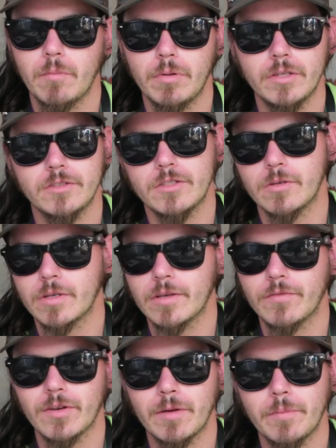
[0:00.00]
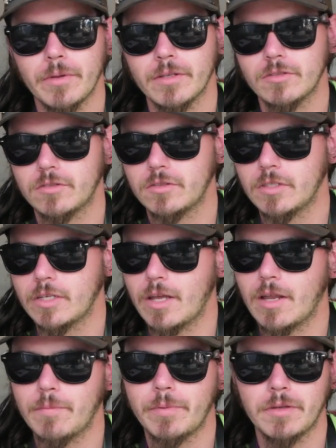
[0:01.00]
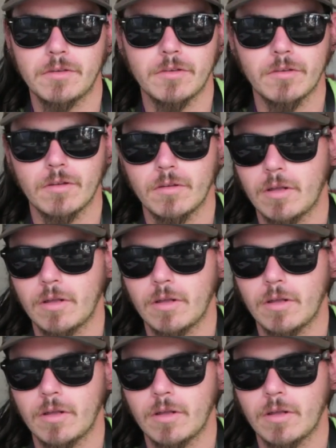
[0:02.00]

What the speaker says: Please don't give up. It's not a big deal.